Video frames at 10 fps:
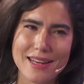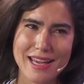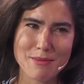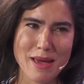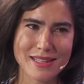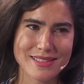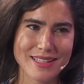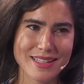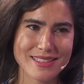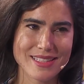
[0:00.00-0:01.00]
yet, Madison.
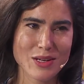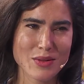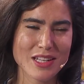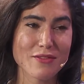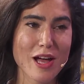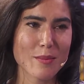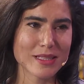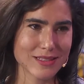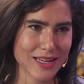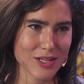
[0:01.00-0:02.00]
It is still in the
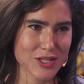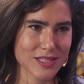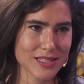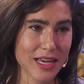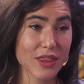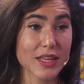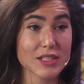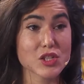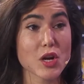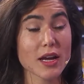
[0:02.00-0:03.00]
development stages, and
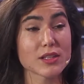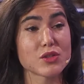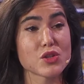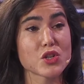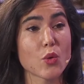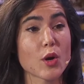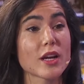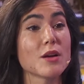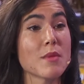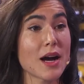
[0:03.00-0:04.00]
this truck is to show where
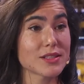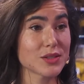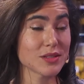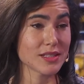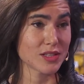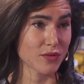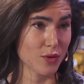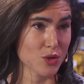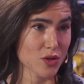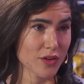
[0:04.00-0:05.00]
Komatsu sees the
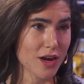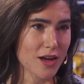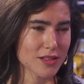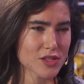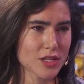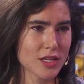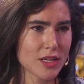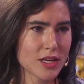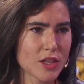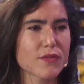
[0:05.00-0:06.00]
future of haulage.
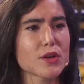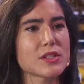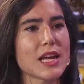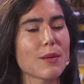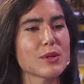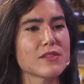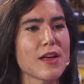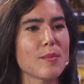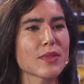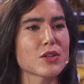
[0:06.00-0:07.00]
The first step was
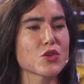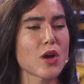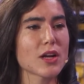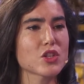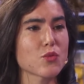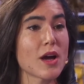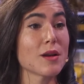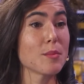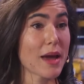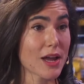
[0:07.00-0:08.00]
developing the truck to run
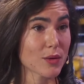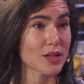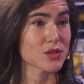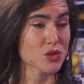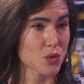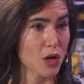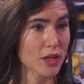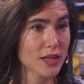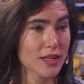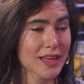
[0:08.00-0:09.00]
on batteries and
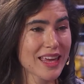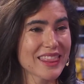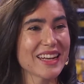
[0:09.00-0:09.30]
trolley. The